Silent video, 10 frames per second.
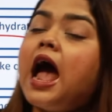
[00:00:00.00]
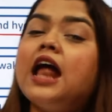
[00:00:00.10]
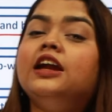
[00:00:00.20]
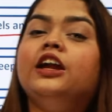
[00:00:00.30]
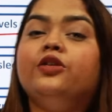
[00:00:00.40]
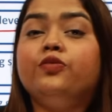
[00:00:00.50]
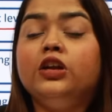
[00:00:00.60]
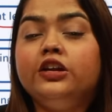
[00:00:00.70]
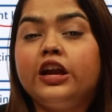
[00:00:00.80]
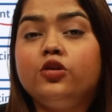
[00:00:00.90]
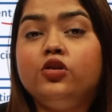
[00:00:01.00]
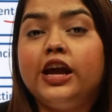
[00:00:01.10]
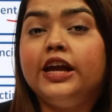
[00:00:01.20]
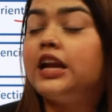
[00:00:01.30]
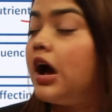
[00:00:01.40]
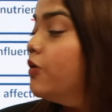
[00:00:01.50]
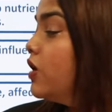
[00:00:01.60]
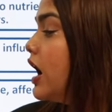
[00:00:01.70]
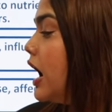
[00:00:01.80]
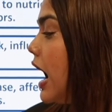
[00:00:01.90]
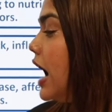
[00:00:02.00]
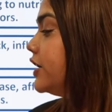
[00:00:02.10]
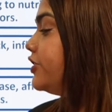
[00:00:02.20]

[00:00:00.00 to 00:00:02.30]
and it will regulate our heart